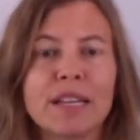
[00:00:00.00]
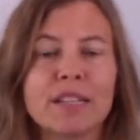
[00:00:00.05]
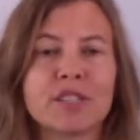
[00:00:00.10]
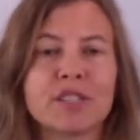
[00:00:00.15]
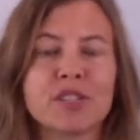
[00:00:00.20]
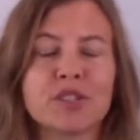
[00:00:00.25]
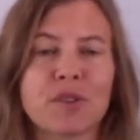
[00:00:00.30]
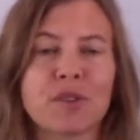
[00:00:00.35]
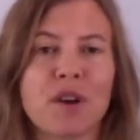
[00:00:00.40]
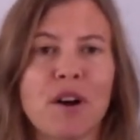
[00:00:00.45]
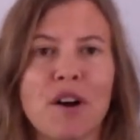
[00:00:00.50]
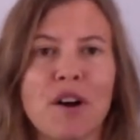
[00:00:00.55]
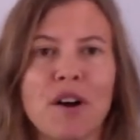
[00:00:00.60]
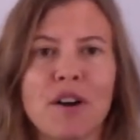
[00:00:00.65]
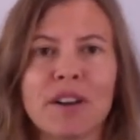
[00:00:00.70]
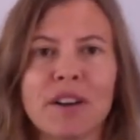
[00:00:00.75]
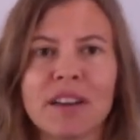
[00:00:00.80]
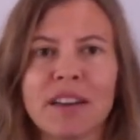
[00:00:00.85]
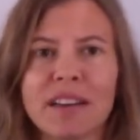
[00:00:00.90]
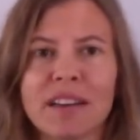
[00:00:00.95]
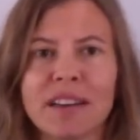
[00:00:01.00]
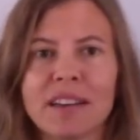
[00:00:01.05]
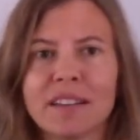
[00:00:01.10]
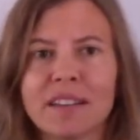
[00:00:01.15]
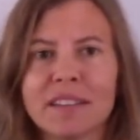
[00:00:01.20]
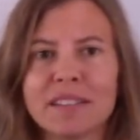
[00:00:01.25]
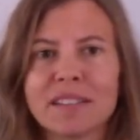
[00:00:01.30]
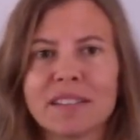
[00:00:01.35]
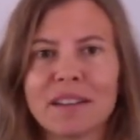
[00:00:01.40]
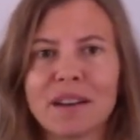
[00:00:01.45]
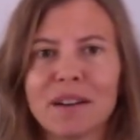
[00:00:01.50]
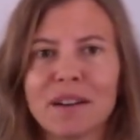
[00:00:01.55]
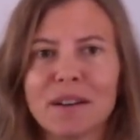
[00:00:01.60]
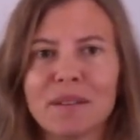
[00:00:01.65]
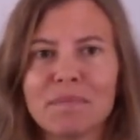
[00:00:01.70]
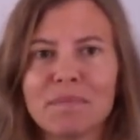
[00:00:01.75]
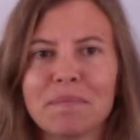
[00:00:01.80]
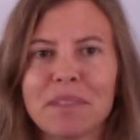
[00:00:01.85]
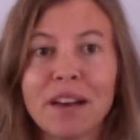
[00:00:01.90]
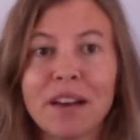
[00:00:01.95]
and strong and
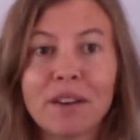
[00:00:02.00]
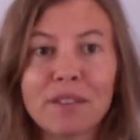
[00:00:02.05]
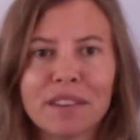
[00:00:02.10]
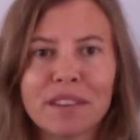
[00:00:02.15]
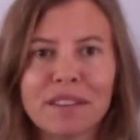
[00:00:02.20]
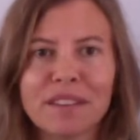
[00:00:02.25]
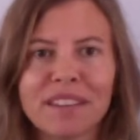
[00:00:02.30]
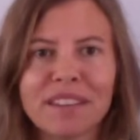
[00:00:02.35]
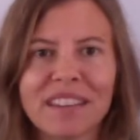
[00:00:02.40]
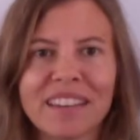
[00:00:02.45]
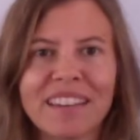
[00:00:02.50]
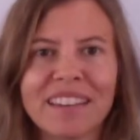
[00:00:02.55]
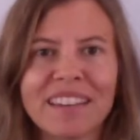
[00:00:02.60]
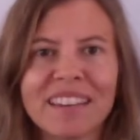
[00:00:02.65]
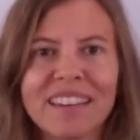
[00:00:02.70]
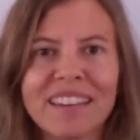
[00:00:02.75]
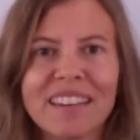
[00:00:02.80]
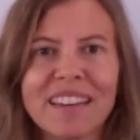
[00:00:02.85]
healthy looking.